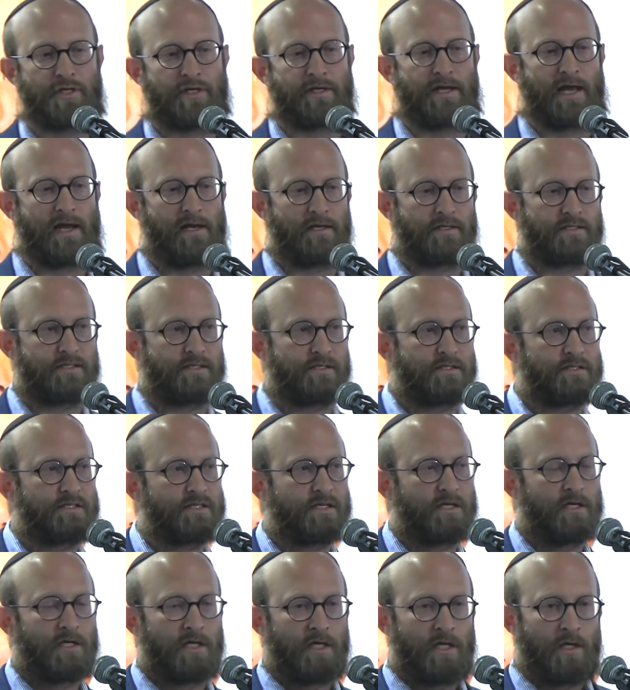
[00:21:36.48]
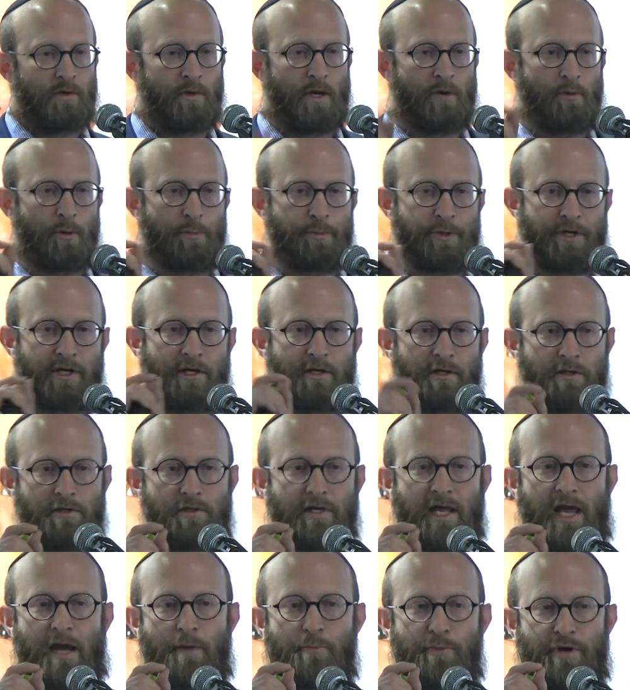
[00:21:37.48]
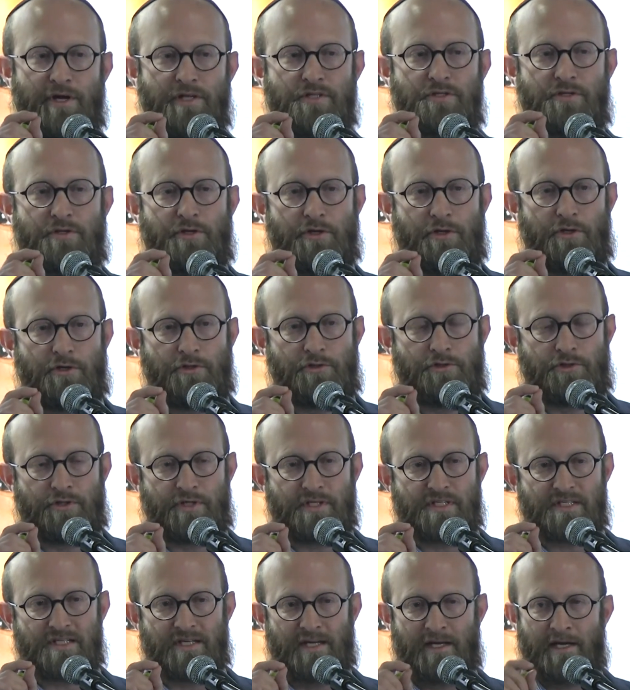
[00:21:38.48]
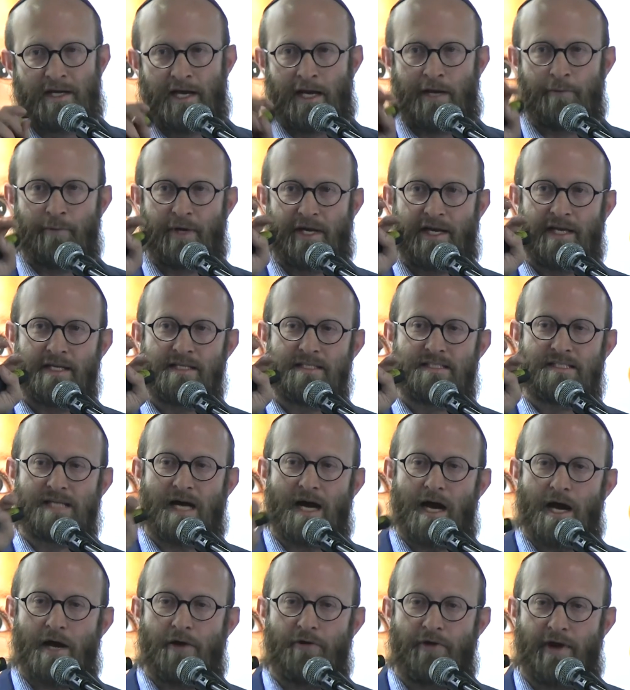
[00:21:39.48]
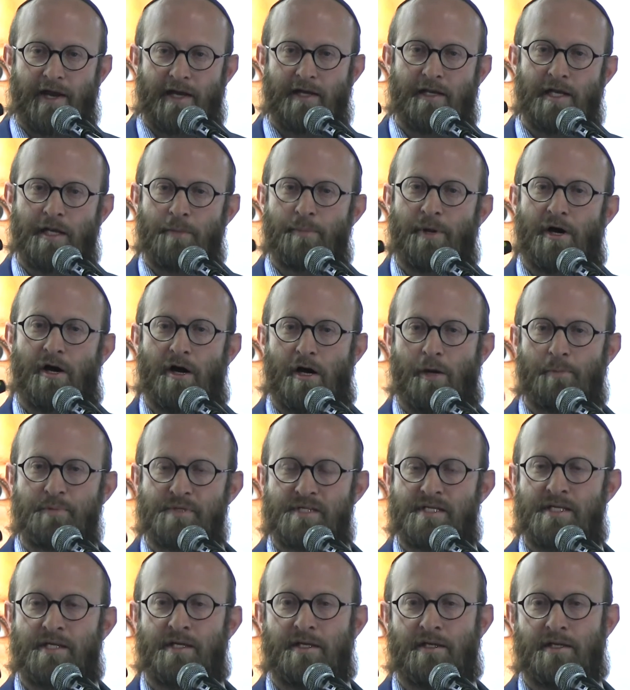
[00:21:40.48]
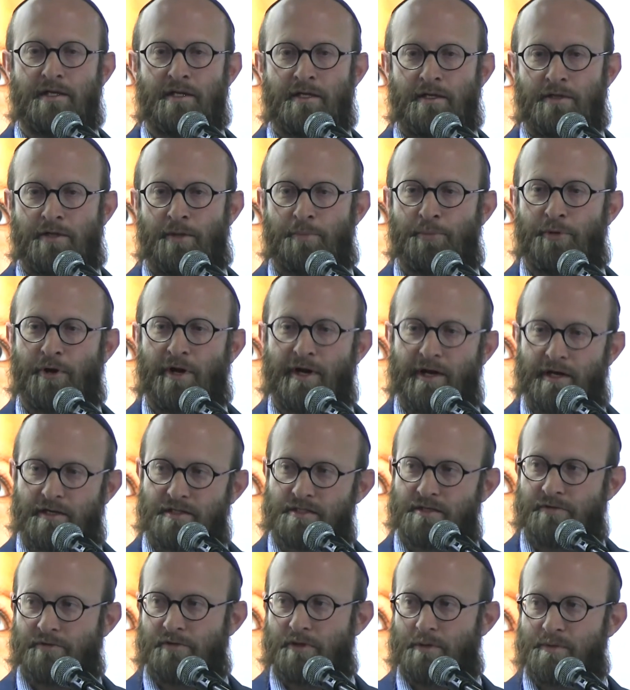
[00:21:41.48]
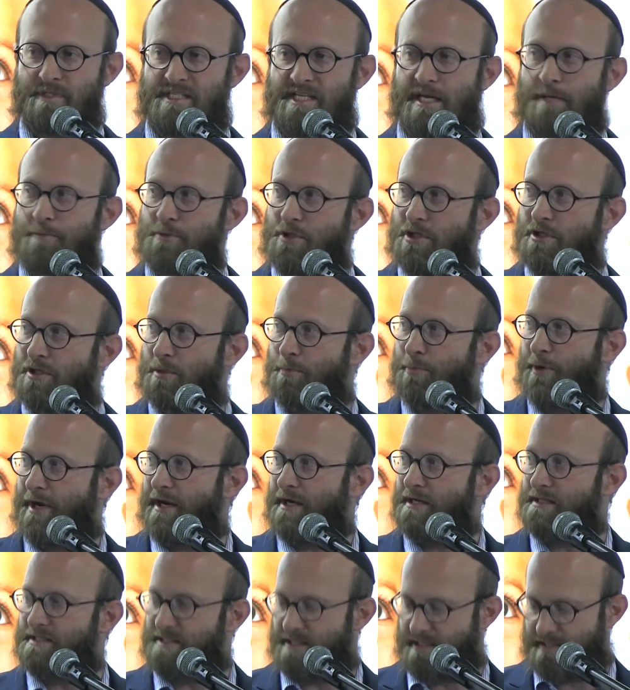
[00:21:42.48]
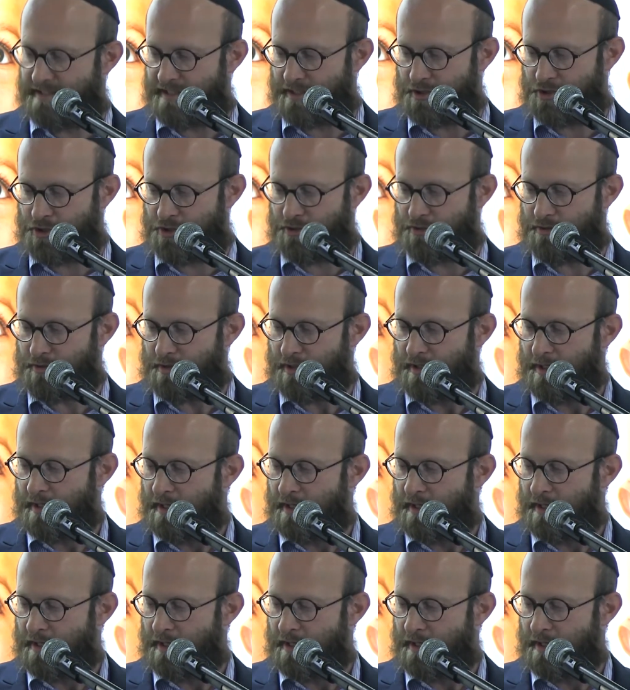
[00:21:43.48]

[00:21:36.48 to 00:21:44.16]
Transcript: analysis, where we put a little camera into the uterus and we can directly biopsy the products of conception, the pregnancy tissue.